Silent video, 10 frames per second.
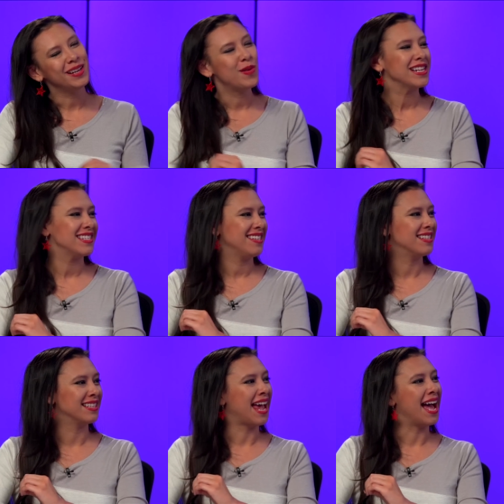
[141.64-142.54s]
want to see
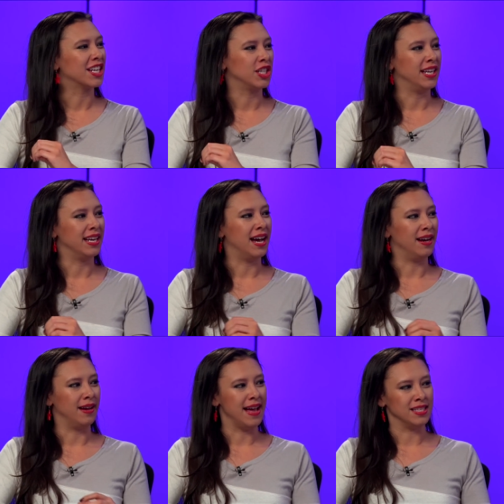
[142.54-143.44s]
this in action
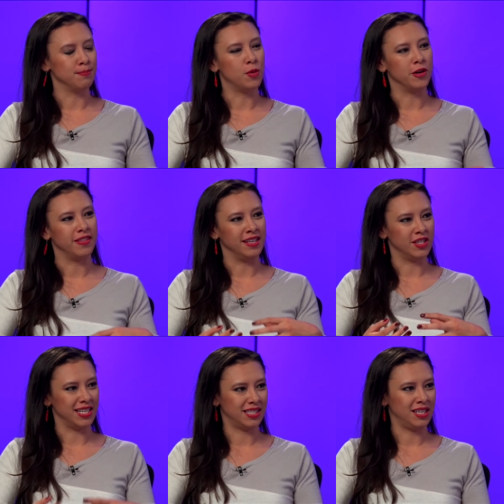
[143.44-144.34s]
uh, as more than
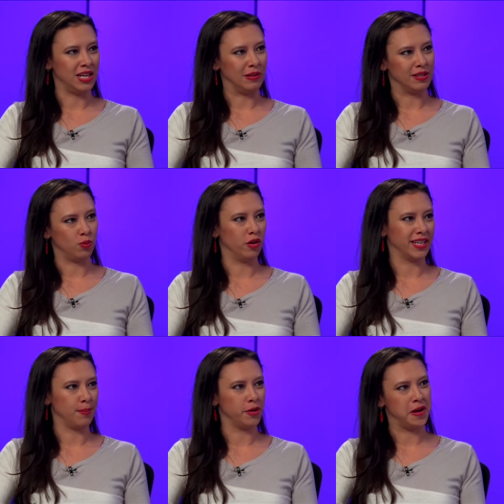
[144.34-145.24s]
just, you know, this
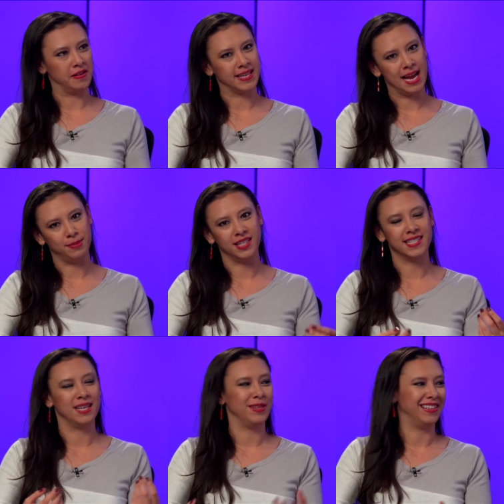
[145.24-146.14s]
working prototype and this
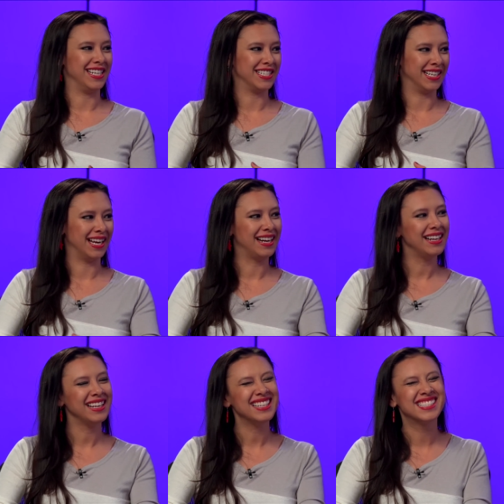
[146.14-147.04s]
simulation. Uh,
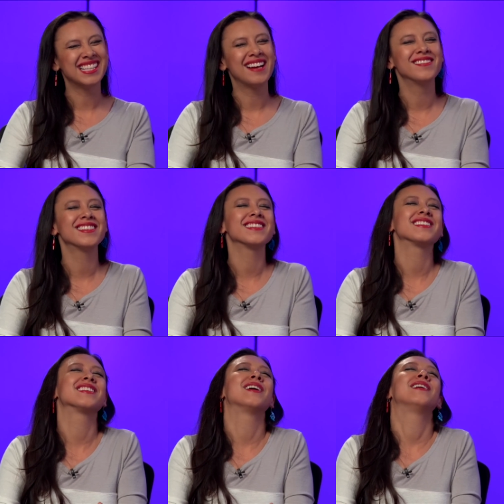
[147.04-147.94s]
it sounds
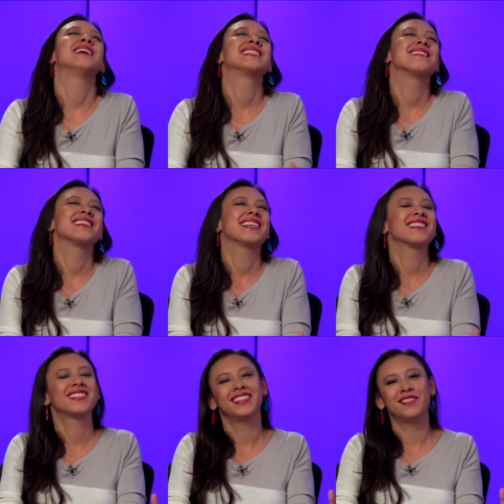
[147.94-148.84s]
so. It sounds like the
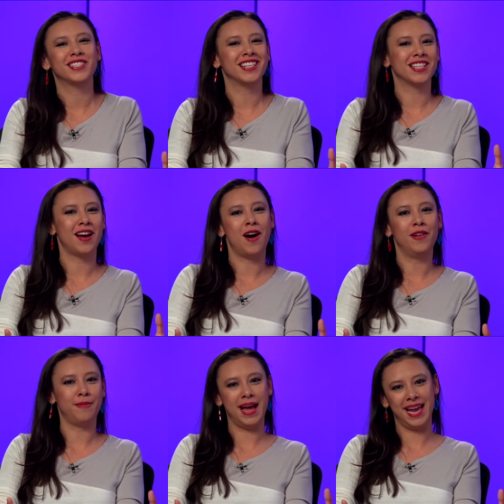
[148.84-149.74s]
solution to
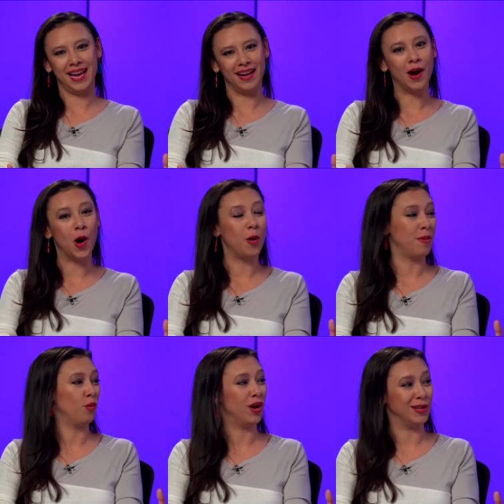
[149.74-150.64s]
all my home
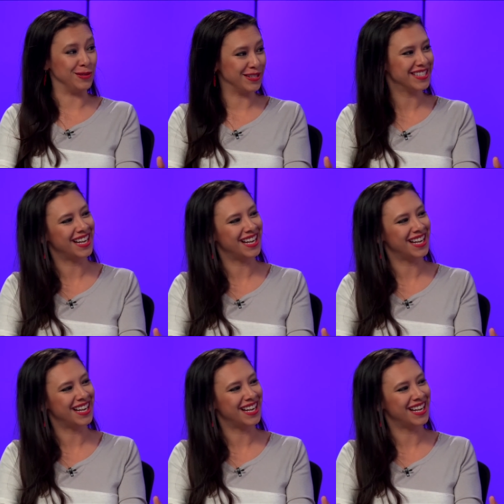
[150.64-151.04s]
woes. Uh,